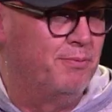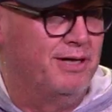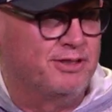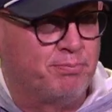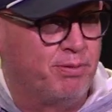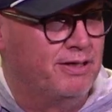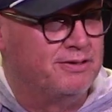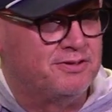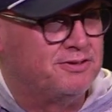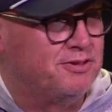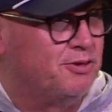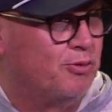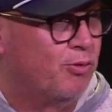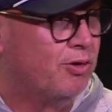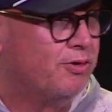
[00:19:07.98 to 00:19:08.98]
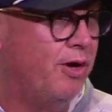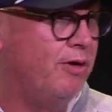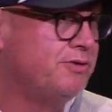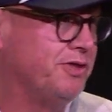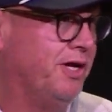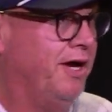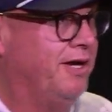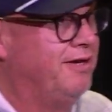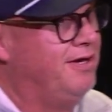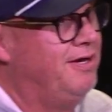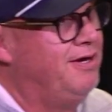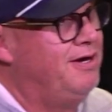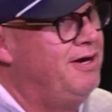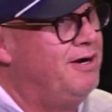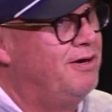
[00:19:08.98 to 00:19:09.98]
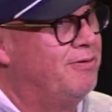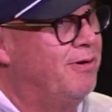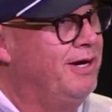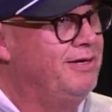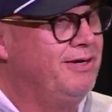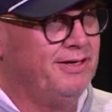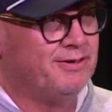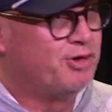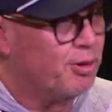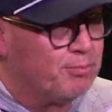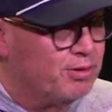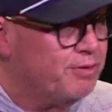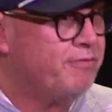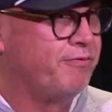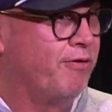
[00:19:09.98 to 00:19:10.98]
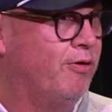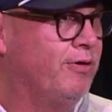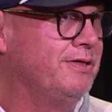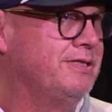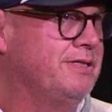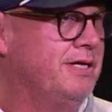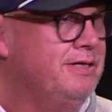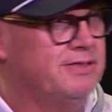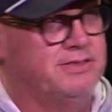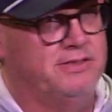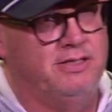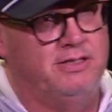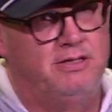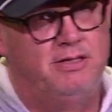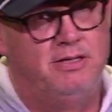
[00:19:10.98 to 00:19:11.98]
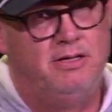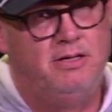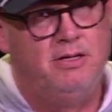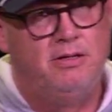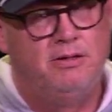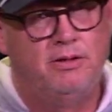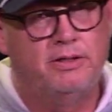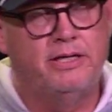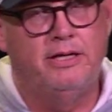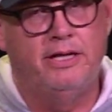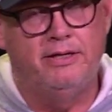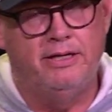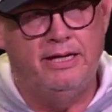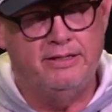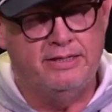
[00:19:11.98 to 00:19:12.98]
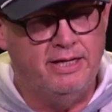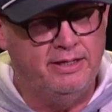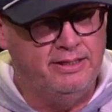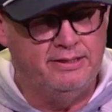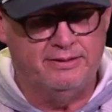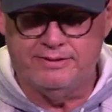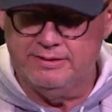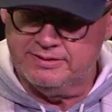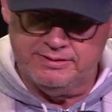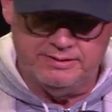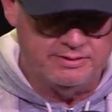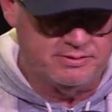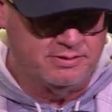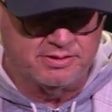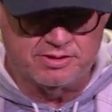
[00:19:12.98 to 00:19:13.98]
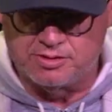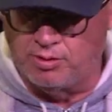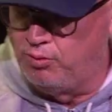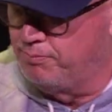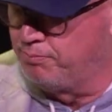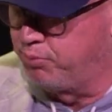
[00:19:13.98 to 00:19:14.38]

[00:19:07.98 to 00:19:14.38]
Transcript: the best places in the world on site, right? In Cumberland Furnace, Tennessee. Look at and getting at this, and it's just so